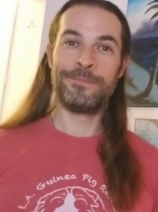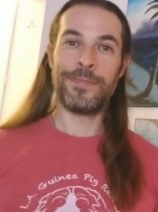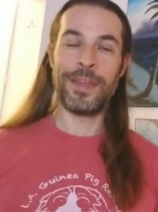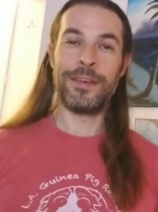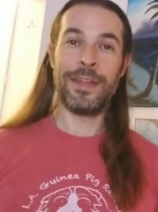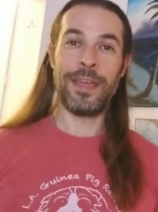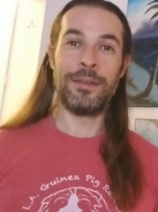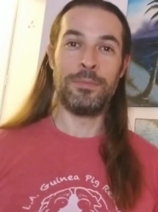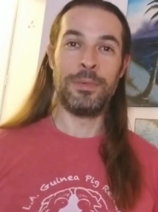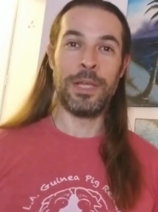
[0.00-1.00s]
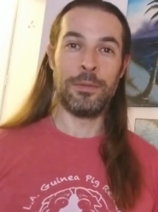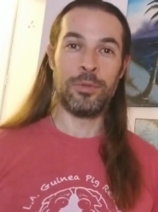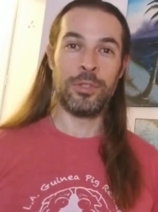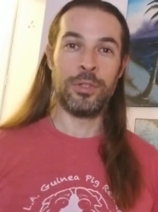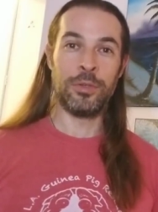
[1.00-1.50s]
and and be
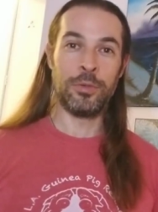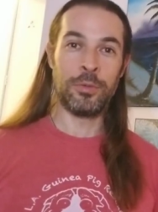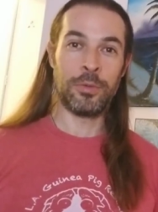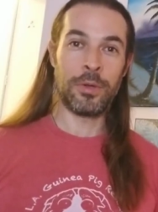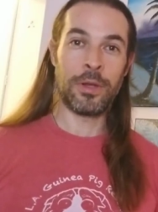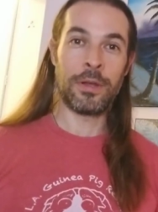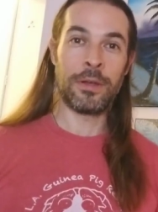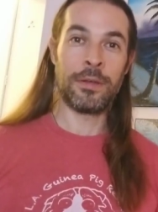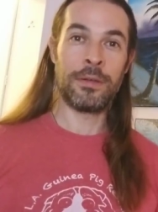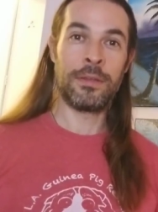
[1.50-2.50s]
able to uh,